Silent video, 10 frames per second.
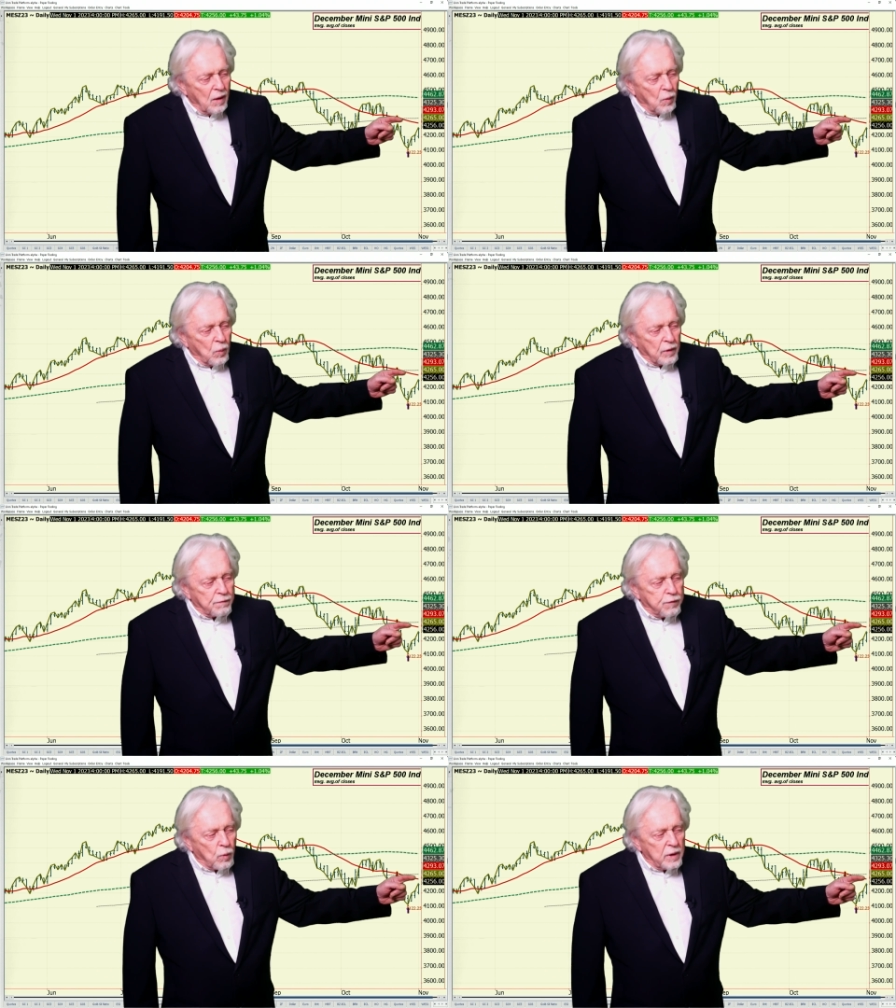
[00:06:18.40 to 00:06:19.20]
we're at
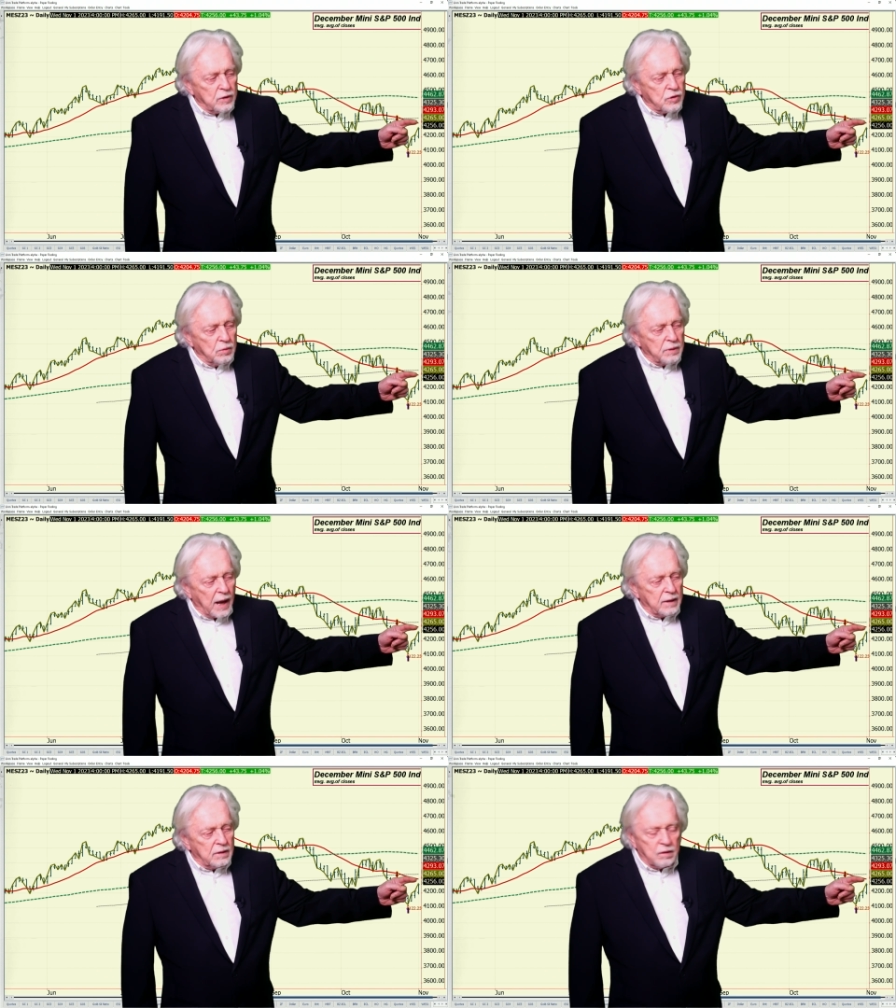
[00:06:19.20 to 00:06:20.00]

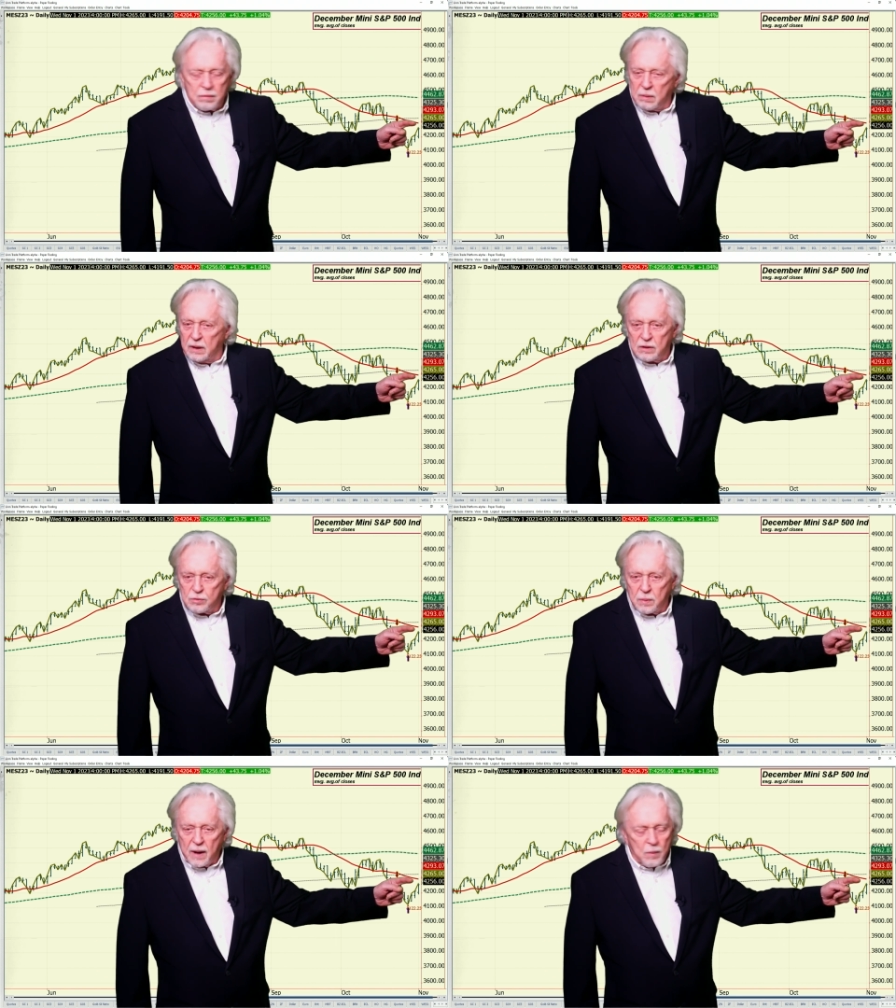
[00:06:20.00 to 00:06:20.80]
42.93, and it's
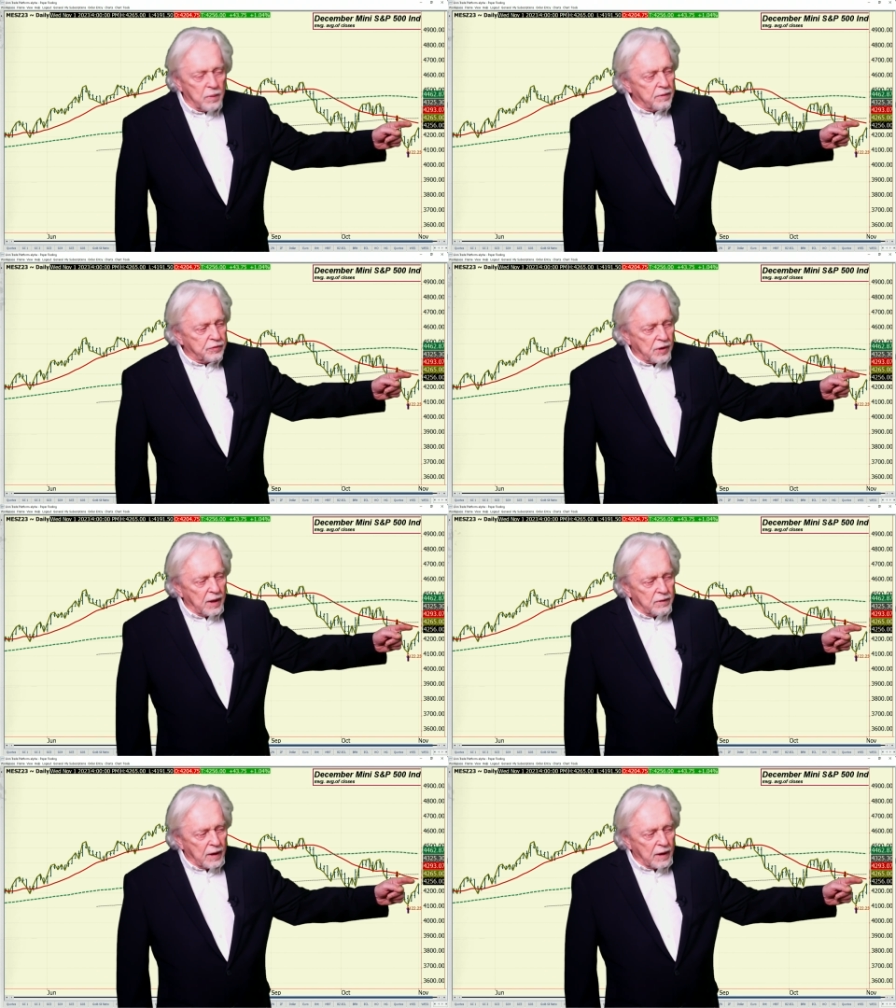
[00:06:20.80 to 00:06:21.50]
what I would have said.